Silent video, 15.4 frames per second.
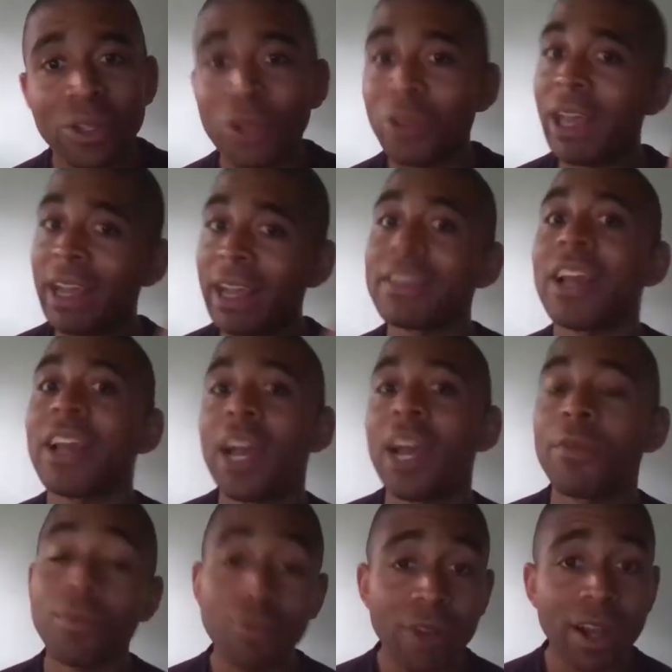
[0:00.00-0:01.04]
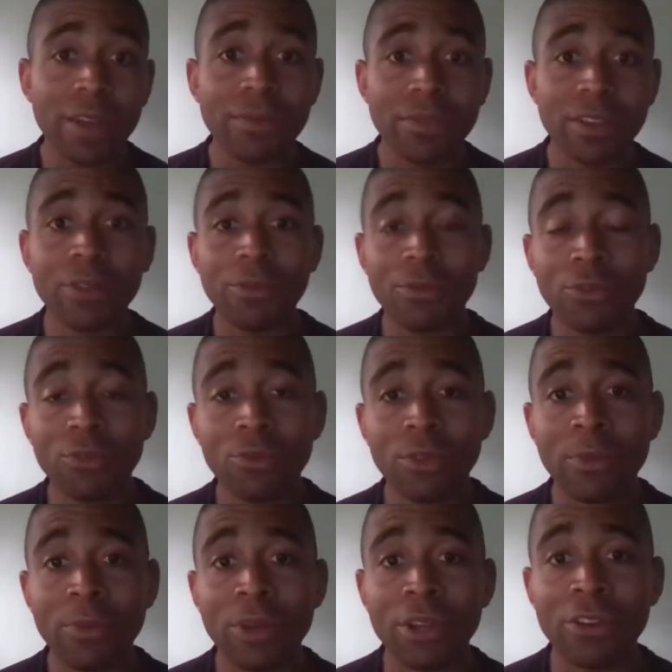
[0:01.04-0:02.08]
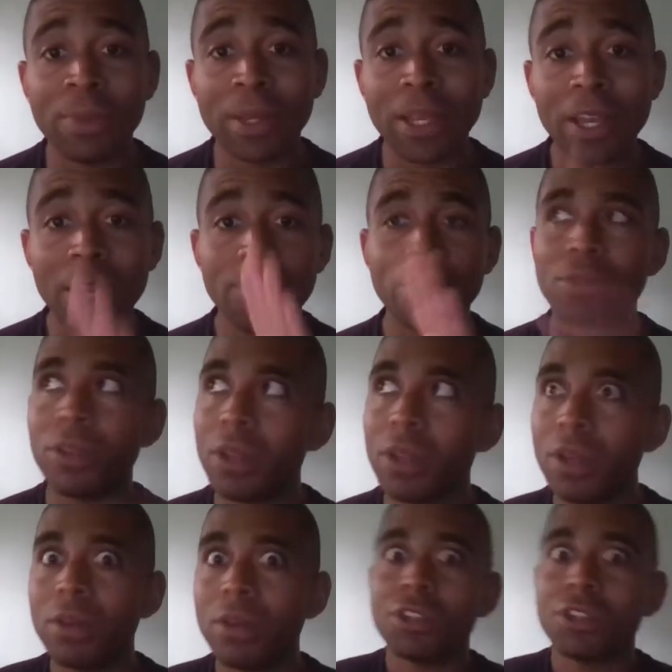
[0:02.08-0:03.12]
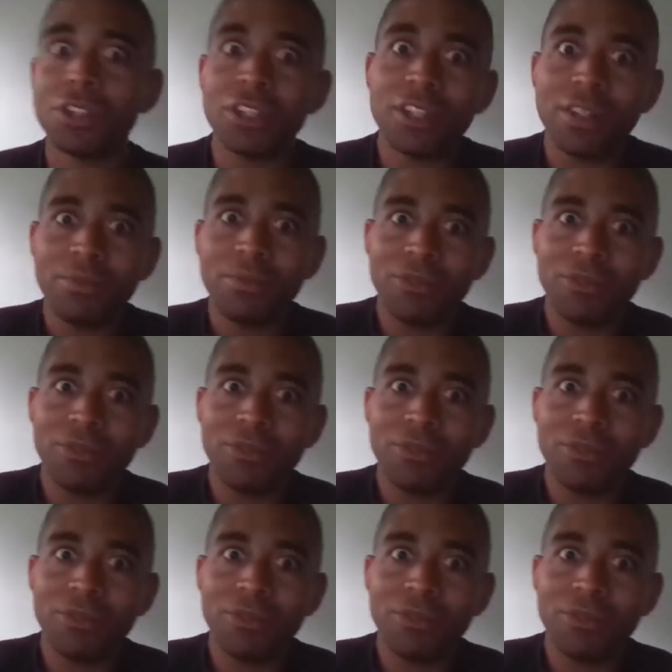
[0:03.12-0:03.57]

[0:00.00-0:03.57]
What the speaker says: that time, the profit, so that when it goes back up, you're like, oh shit,